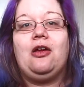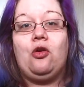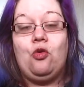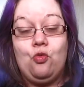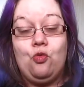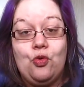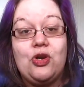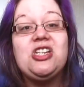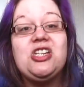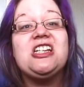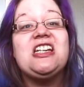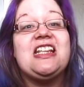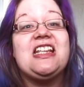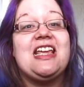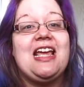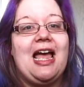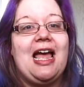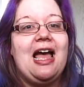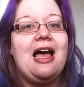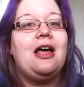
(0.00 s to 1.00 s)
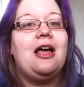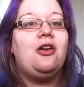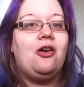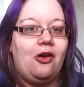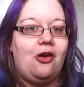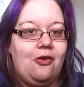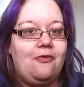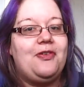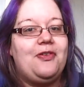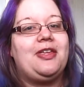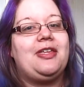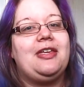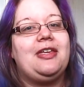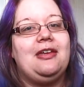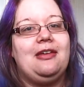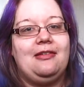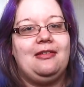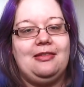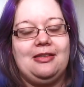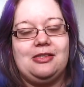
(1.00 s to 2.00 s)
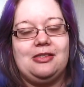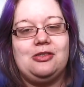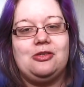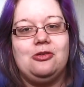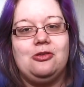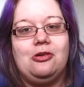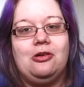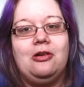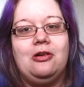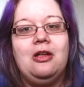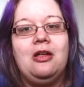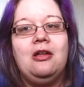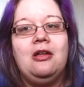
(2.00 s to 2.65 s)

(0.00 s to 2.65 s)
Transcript: originally had over here in this store.